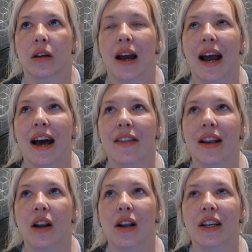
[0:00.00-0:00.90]
and
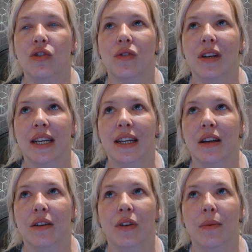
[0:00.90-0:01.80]
then like literally
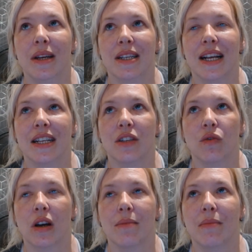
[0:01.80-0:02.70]
a few weeks later
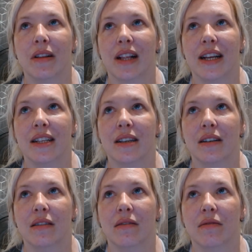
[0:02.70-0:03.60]
or like a month
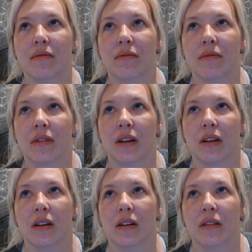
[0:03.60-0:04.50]
later,
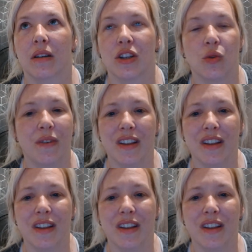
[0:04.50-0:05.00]
like sort of in the